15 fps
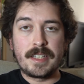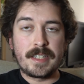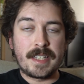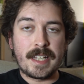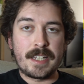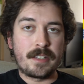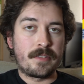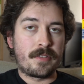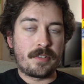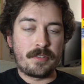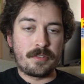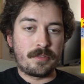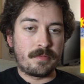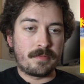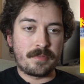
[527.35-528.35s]
Again,
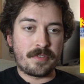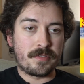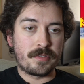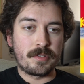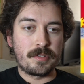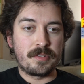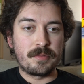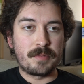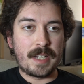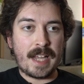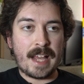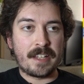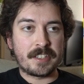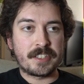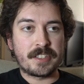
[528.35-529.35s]
through
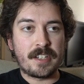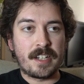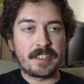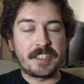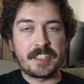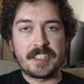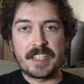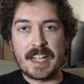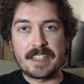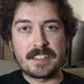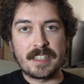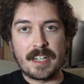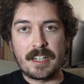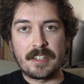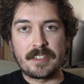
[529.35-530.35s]
Alex Cox's
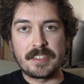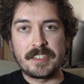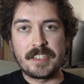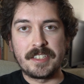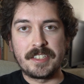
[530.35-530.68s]
satire,